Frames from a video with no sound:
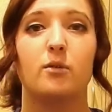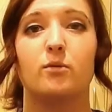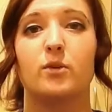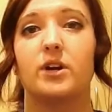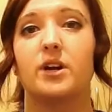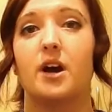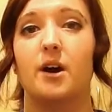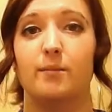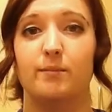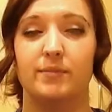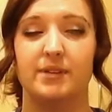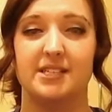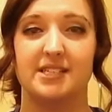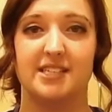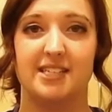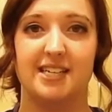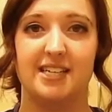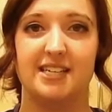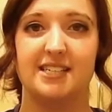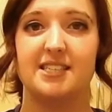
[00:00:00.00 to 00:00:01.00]

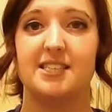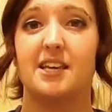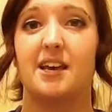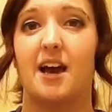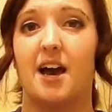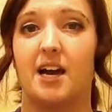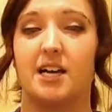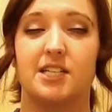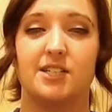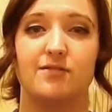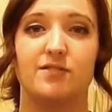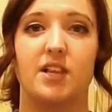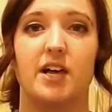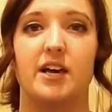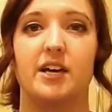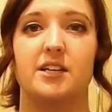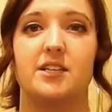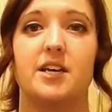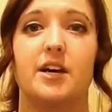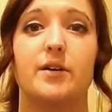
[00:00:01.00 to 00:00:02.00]
Recumbency is the act of
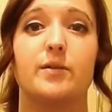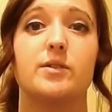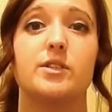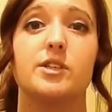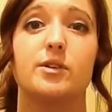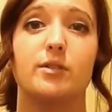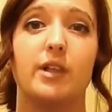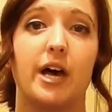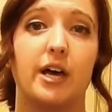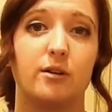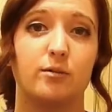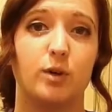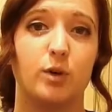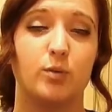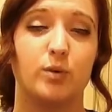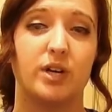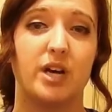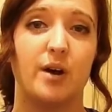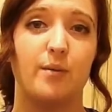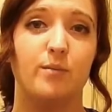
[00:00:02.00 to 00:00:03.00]
lying down. So lateral
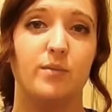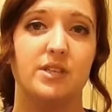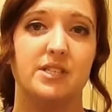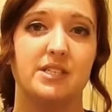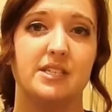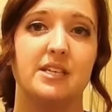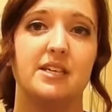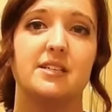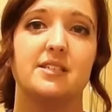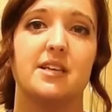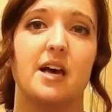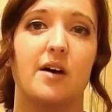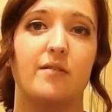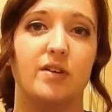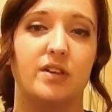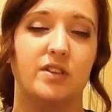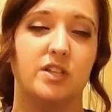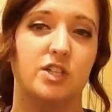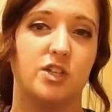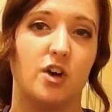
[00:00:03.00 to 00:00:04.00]
recumbency is
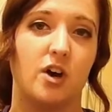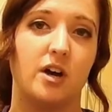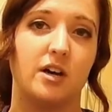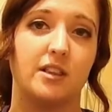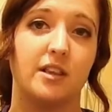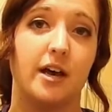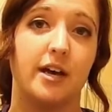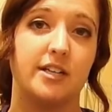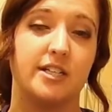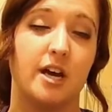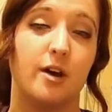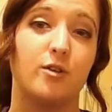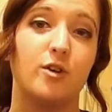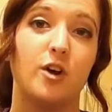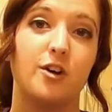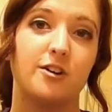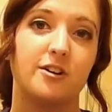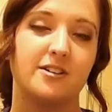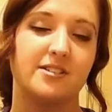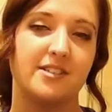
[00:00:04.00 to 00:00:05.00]
having the dog lie down
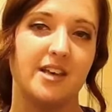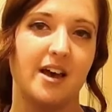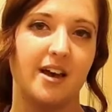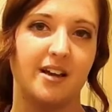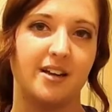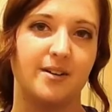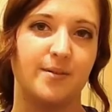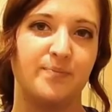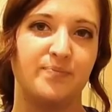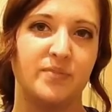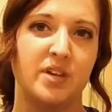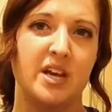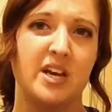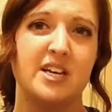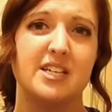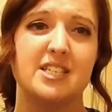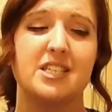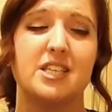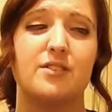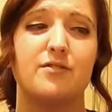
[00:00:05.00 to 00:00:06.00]
on her side.
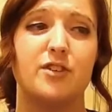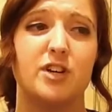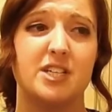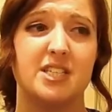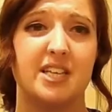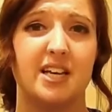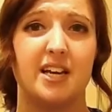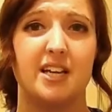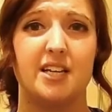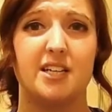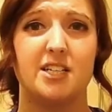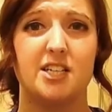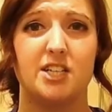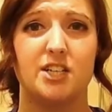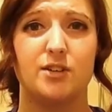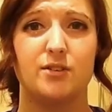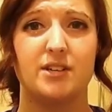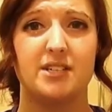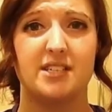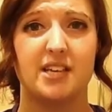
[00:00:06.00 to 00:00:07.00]
So the first thing I need to
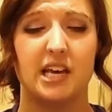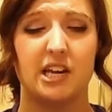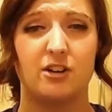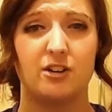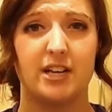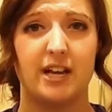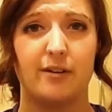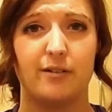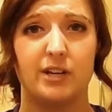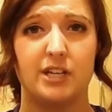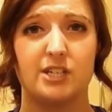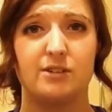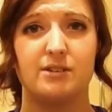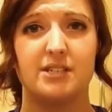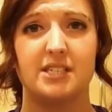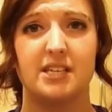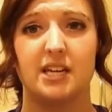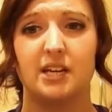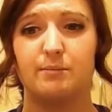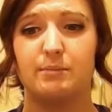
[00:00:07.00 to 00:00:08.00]
do is get her down into a
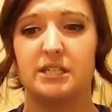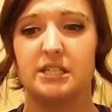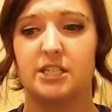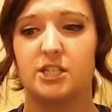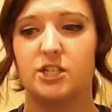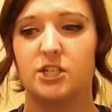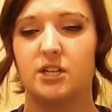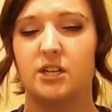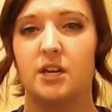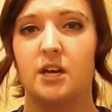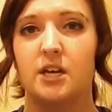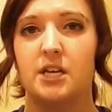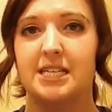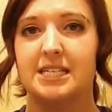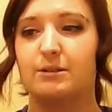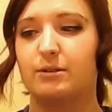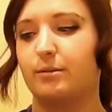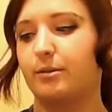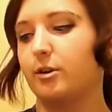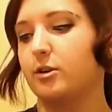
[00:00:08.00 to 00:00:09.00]
sitting position.
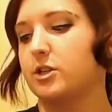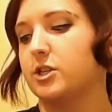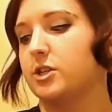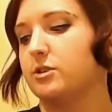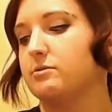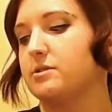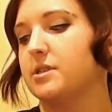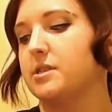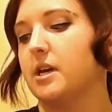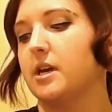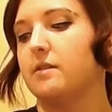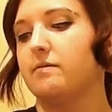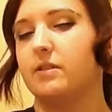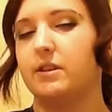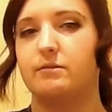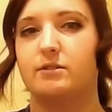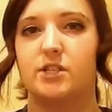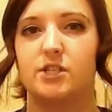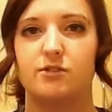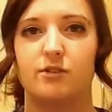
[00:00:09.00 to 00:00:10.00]
So what I'm going to do is
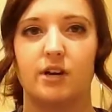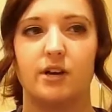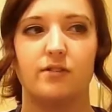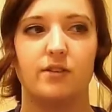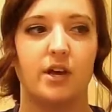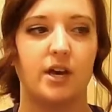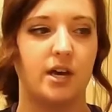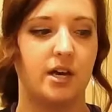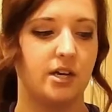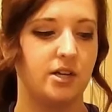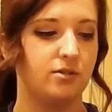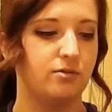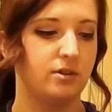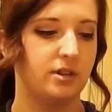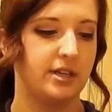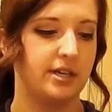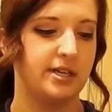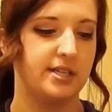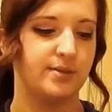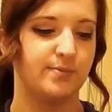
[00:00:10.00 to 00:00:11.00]
safely restrain the head,
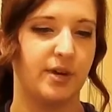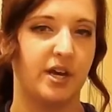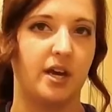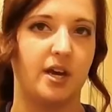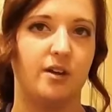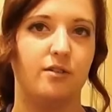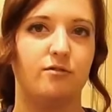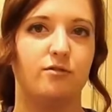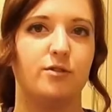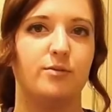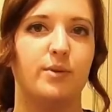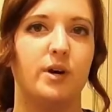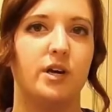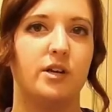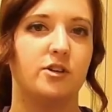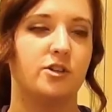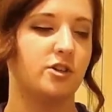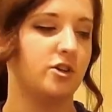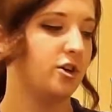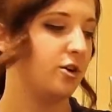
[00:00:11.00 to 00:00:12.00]
release my hand from
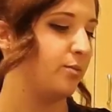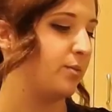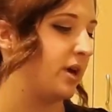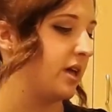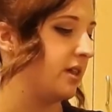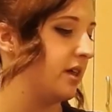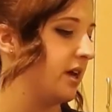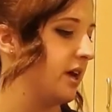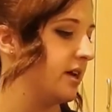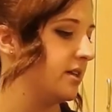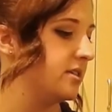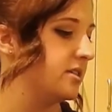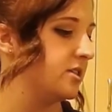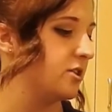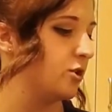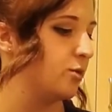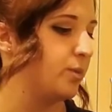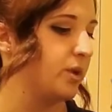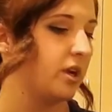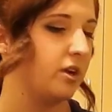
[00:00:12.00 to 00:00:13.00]
under her belly, and
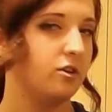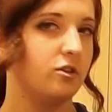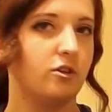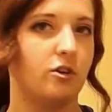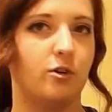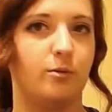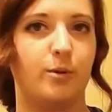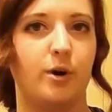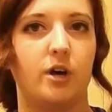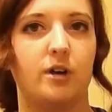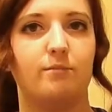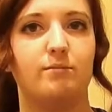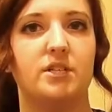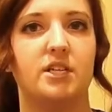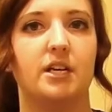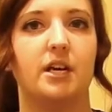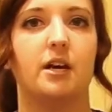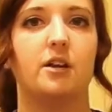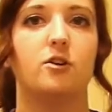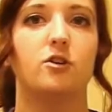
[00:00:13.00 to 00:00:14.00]
scoop it under her bottom
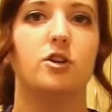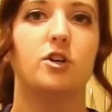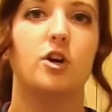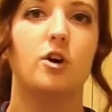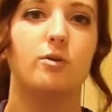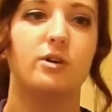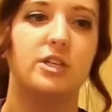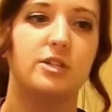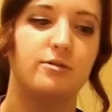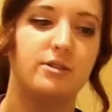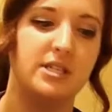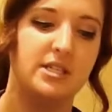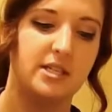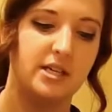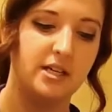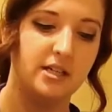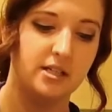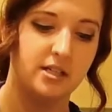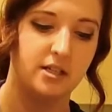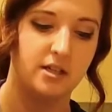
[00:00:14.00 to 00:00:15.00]
to get her to go into a
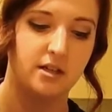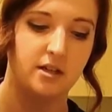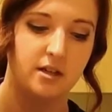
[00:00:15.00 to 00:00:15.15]
sit.